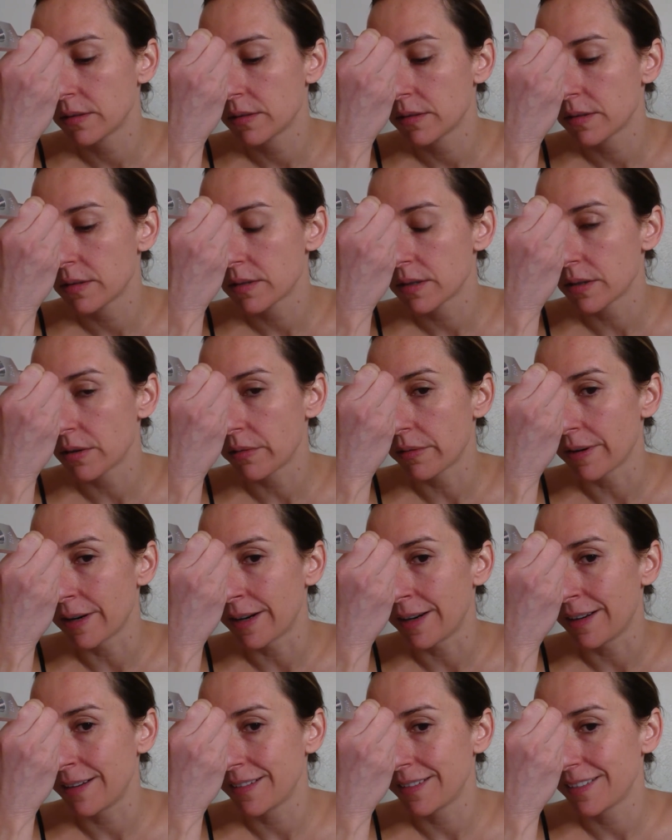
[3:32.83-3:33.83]
It's a
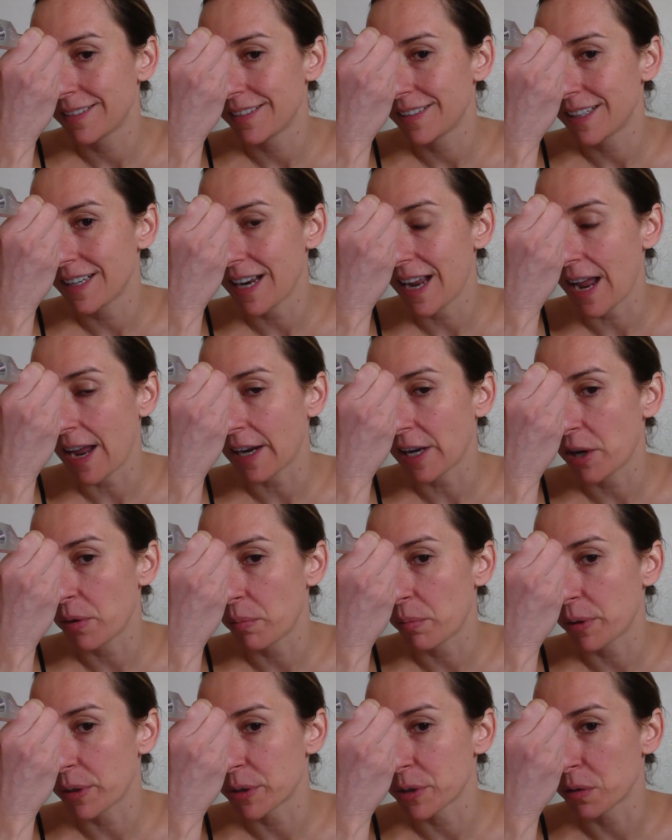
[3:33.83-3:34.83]
great
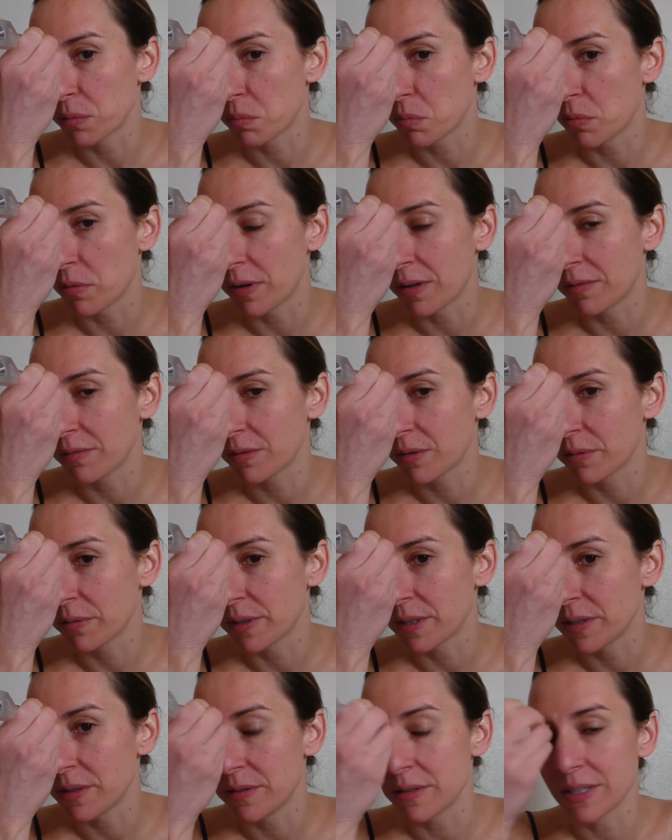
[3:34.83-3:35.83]
acupressure point for
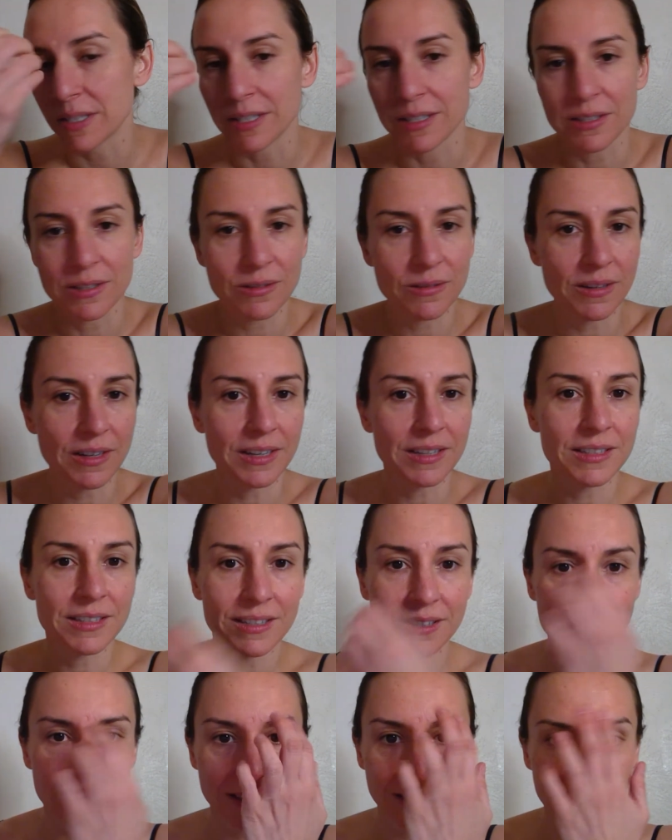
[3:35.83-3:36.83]
reducing
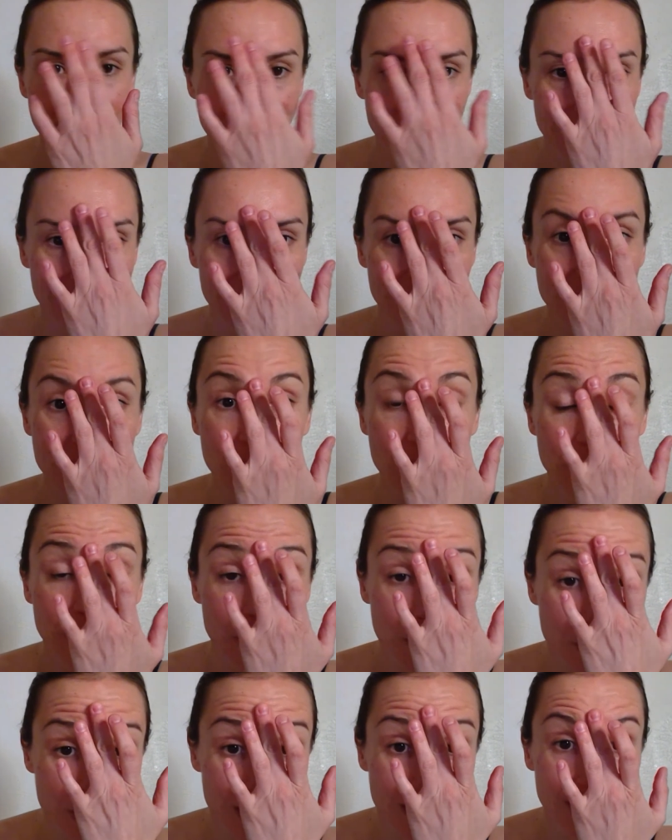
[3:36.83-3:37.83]
stress and calming the
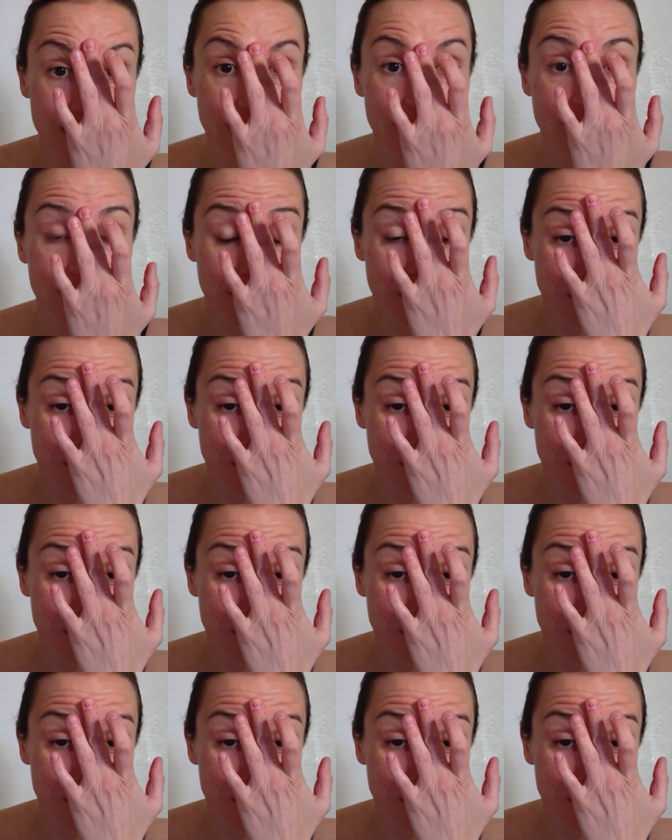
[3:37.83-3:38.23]
mind,